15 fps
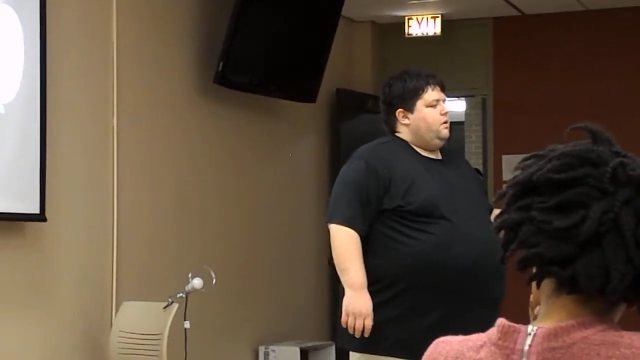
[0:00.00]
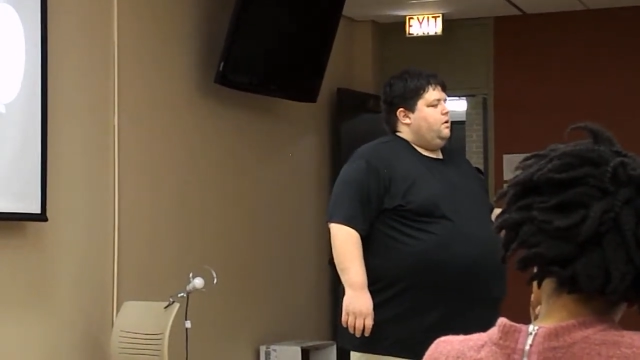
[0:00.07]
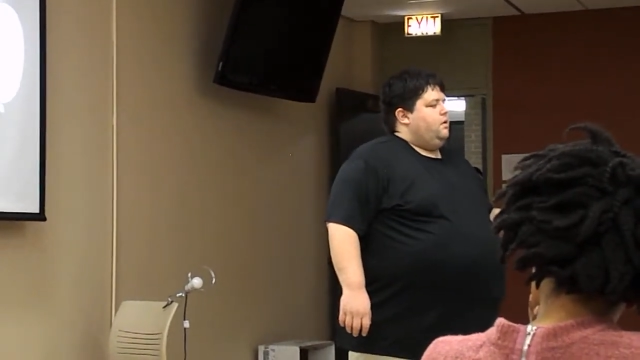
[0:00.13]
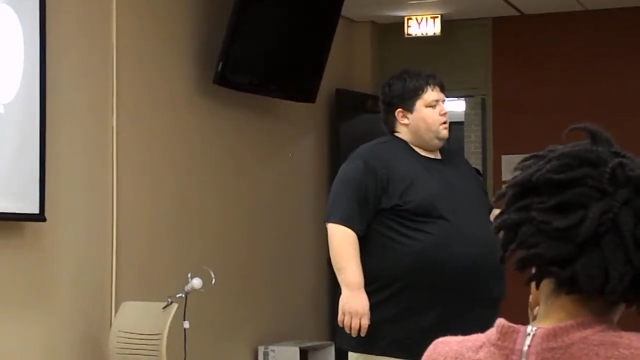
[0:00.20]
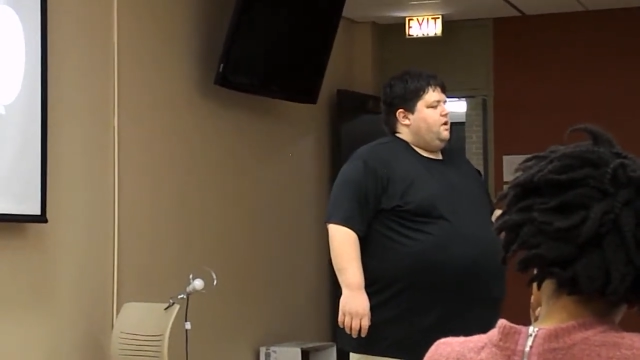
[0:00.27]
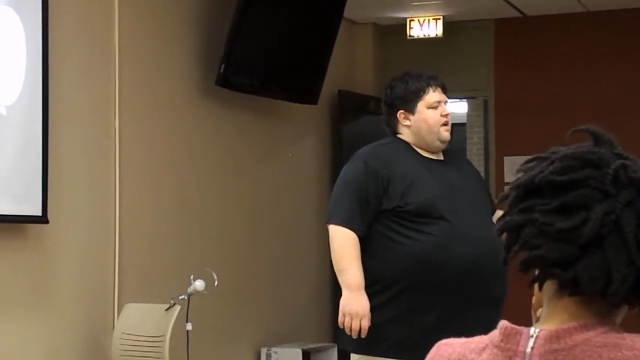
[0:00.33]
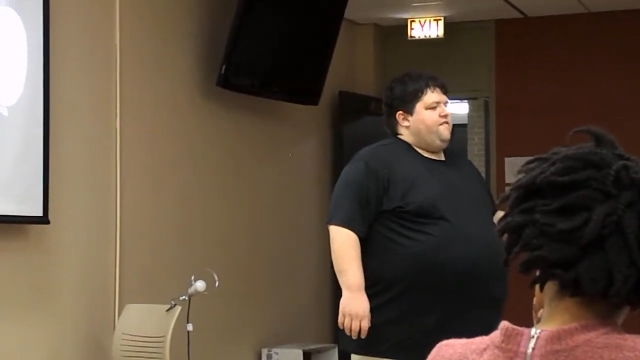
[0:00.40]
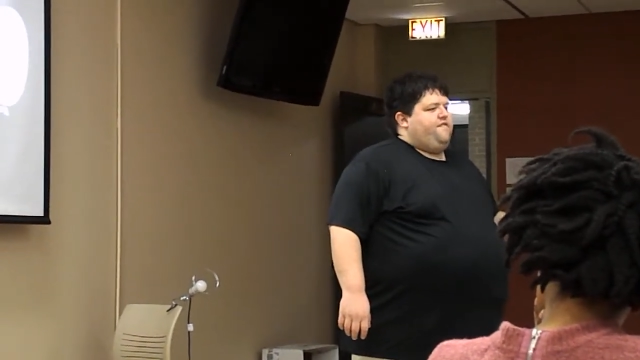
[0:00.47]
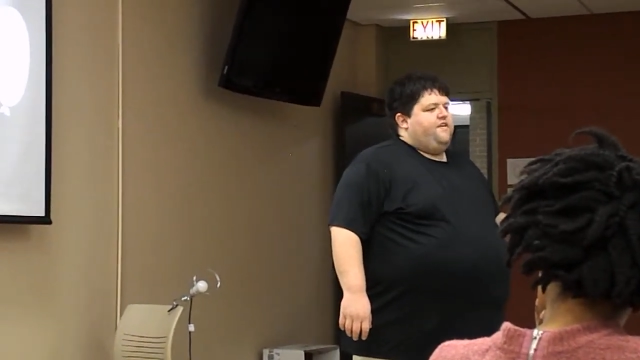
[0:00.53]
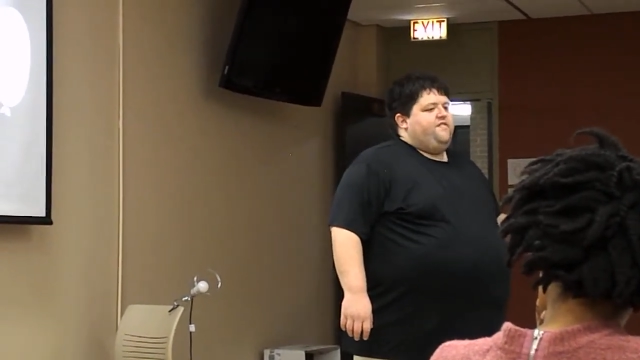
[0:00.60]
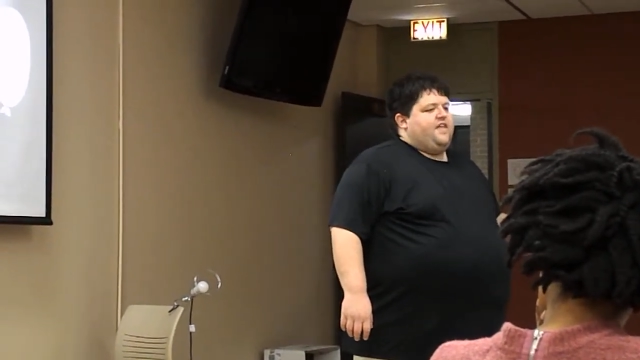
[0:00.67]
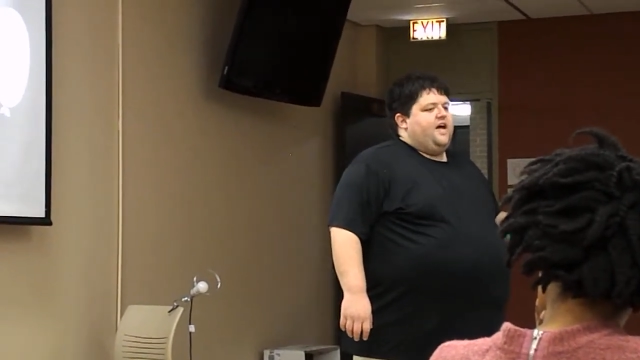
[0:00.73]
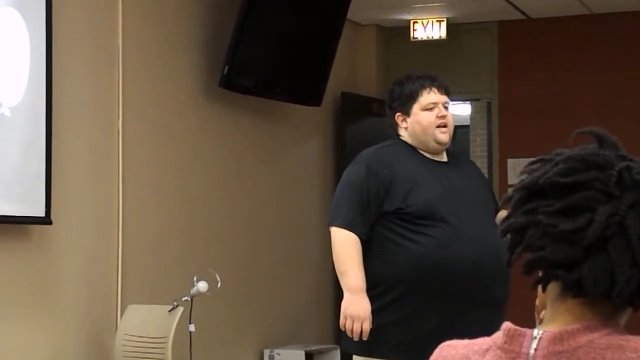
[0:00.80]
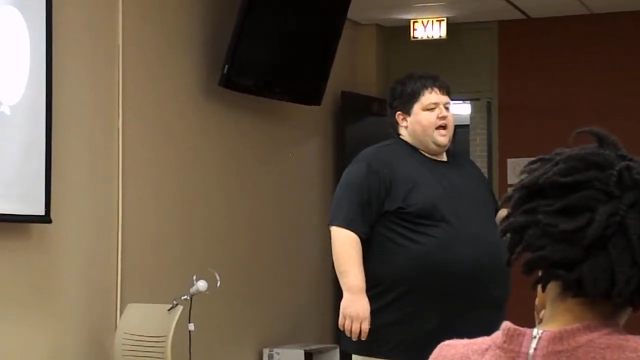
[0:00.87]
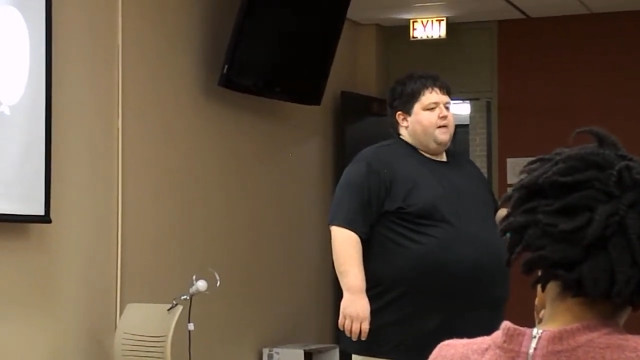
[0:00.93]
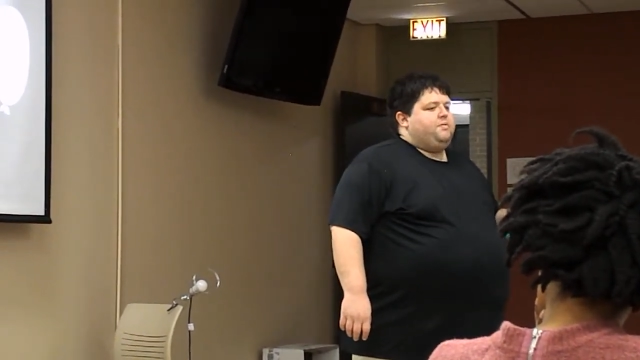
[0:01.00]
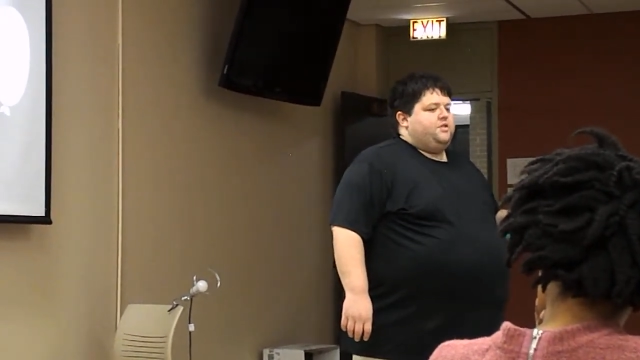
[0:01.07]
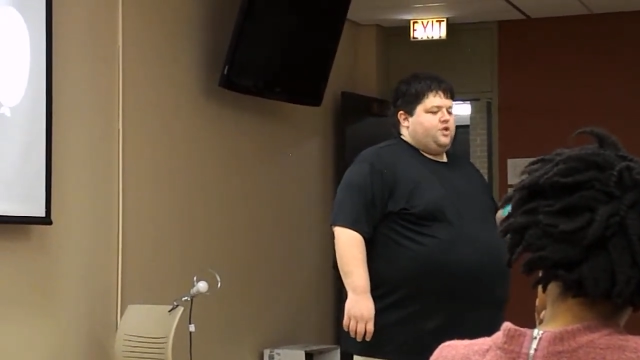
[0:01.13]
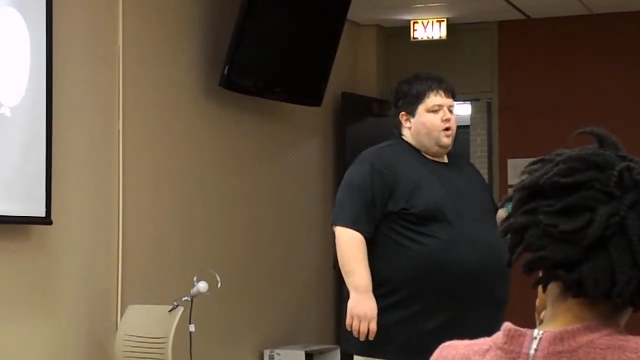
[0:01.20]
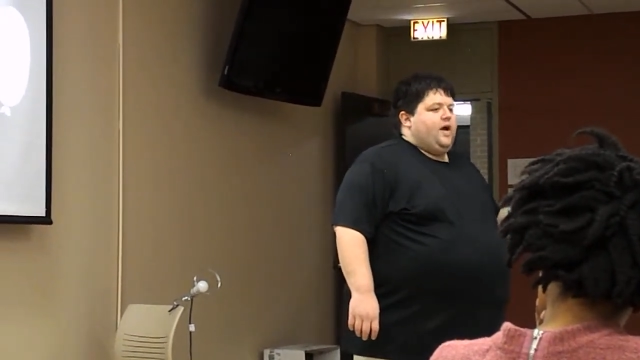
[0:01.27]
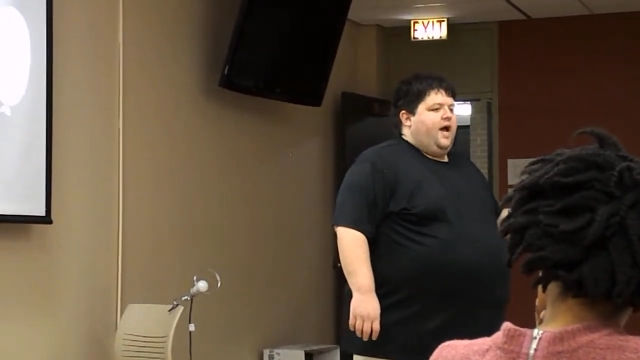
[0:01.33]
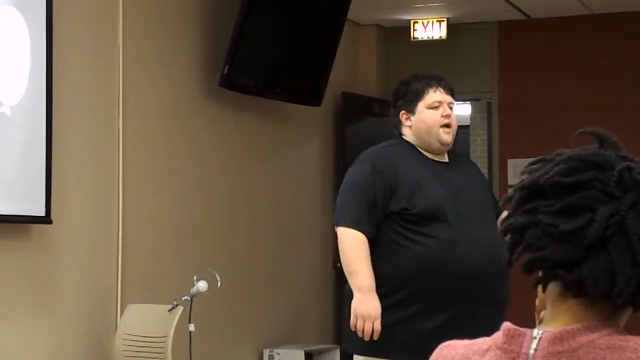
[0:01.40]
Yes. If, if that
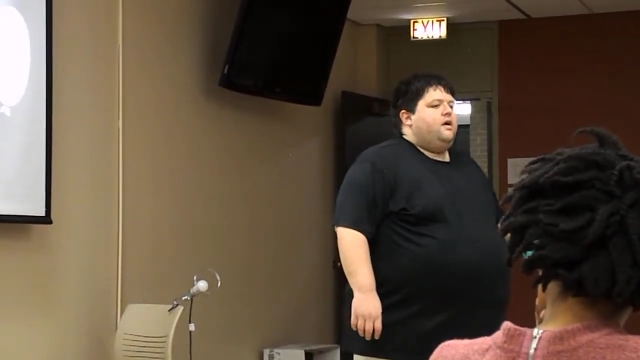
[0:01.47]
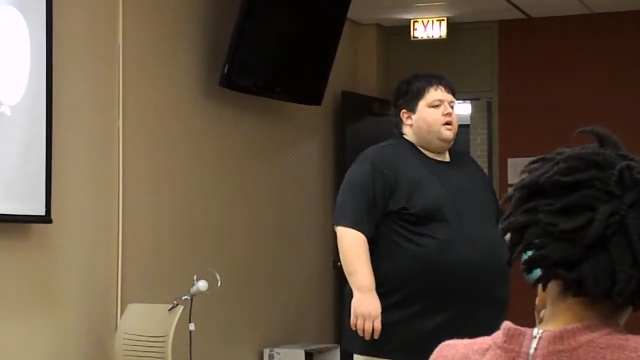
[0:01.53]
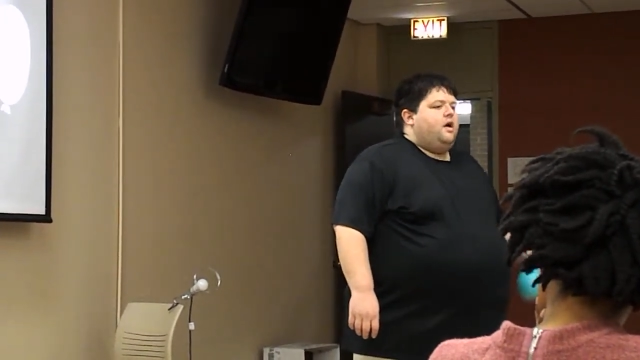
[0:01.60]
happens, okay.